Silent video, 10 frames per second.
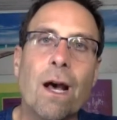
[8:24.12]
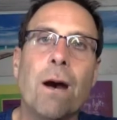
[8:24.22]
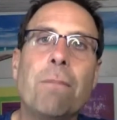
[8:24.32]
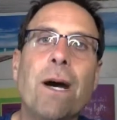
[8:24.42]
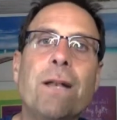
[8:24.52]

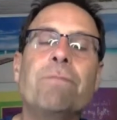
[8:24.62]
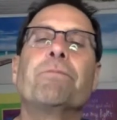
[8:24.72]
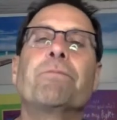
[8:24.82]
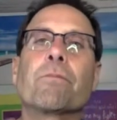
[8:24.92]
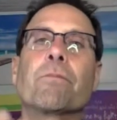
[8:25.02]

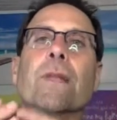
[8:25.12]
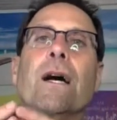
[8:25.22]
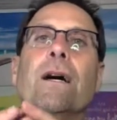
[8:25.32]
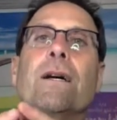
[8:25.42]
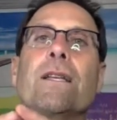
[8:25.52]
But,
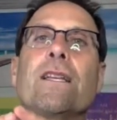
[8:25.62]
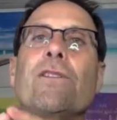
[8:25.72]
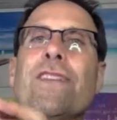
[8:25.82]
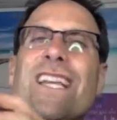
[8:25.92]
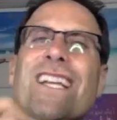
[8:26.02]

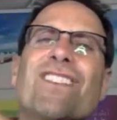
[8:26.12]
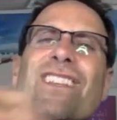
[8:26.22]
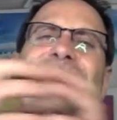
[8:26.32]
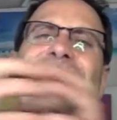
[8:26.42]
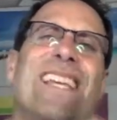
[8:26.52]
he has a
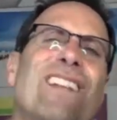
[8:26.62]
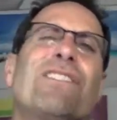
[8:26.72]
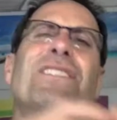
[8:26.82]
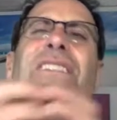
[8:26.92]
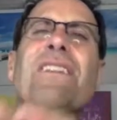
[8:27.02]

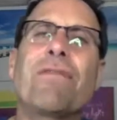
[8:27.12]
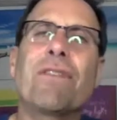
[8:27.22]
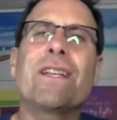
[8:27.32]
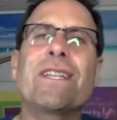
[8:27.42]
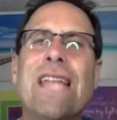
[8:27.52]
little
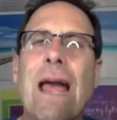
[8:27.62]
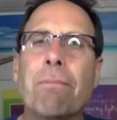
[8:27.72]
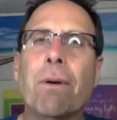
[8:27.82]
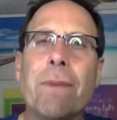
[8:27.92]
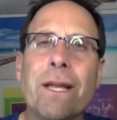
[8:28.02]
different
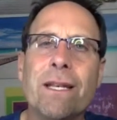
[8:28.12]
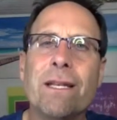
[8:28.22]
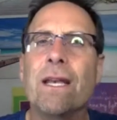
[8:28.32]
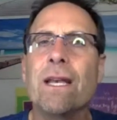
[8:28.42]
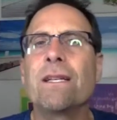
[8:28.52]
temperament,
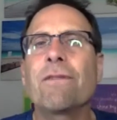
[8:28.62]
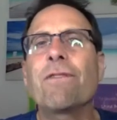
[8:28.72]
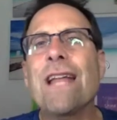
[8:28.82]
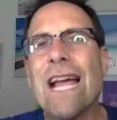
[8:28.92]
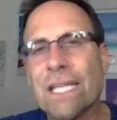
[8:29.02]

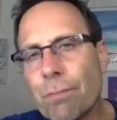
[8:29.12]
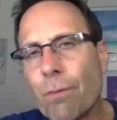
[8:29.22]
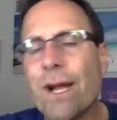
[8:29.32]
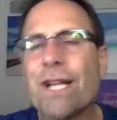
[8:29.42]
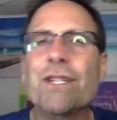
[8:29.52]
different
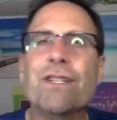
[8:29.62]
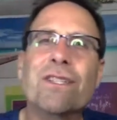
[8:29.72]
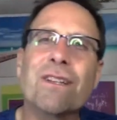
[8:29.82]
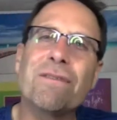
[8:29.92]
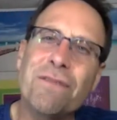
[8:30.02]
aspirations,
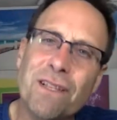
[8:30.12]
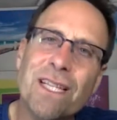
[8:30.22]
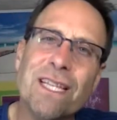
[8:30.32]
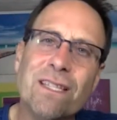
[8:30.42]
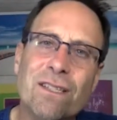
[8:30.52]

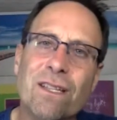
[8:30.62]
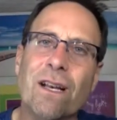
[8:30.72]
affiliations,